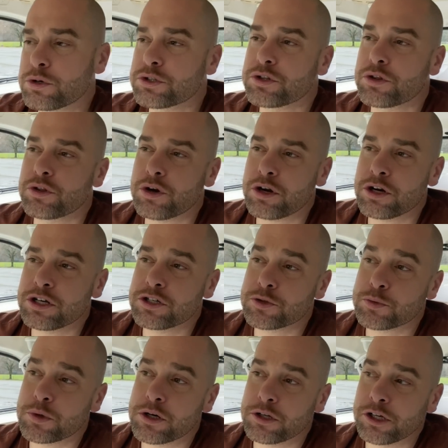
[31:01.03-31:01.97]
the thought is,
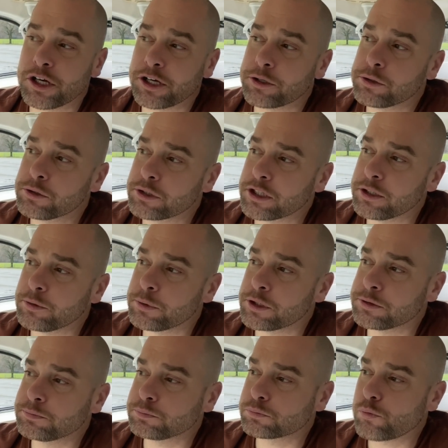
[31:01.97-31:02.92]
well, like, okay,
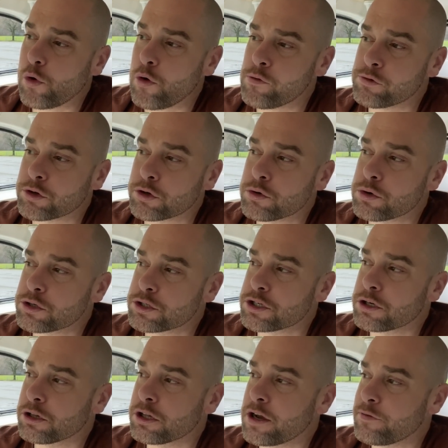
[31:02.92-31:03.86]
well, over the course of
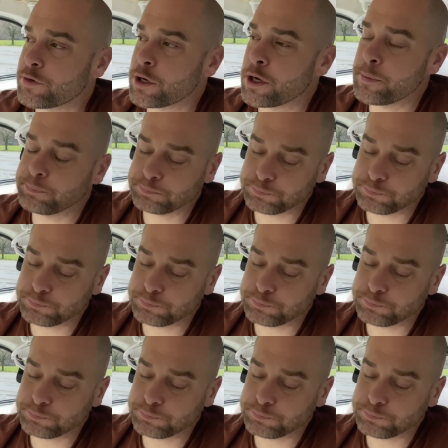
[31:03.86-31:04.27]
your lifetime,